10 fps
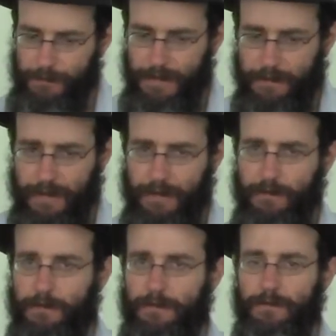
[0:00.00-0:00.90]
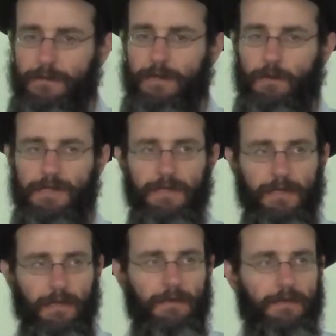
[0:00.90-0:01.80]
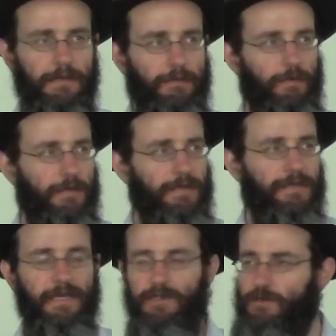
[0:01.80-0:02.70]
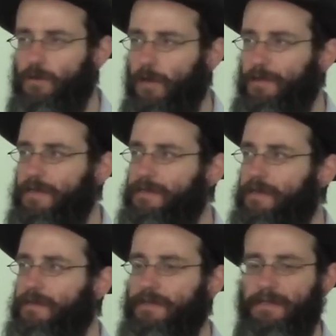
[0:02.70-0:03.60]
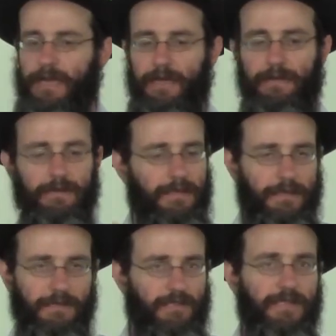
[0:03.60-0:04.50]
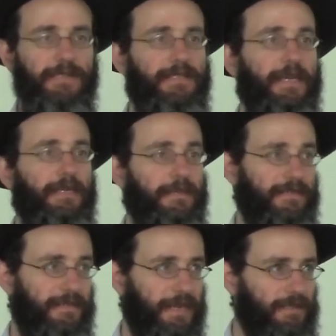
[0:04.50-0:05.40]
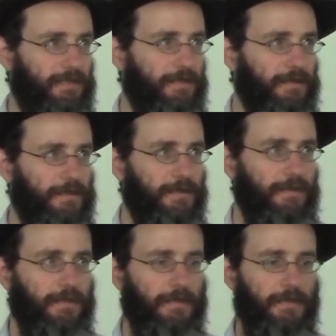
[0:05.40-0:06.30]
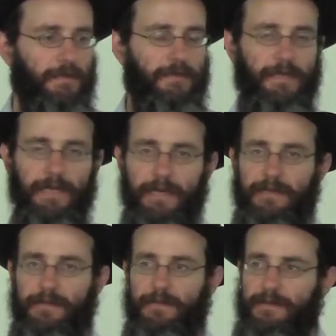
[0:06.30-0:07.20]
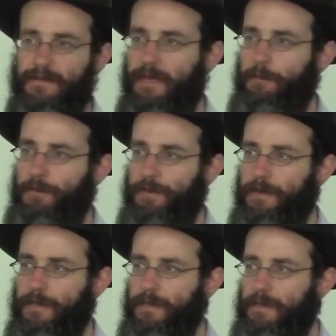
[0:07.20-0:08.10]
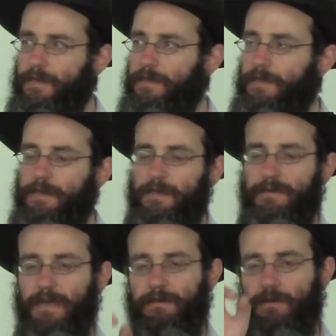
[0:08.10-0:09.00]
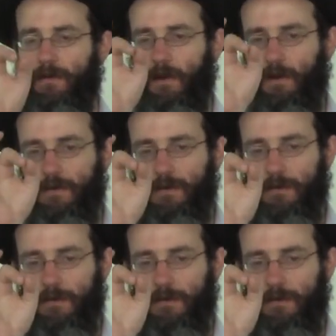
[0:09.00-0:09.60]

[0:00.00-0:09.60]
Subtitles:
and then there was another important stage to all this, and this is just setting the stage. The next step is that God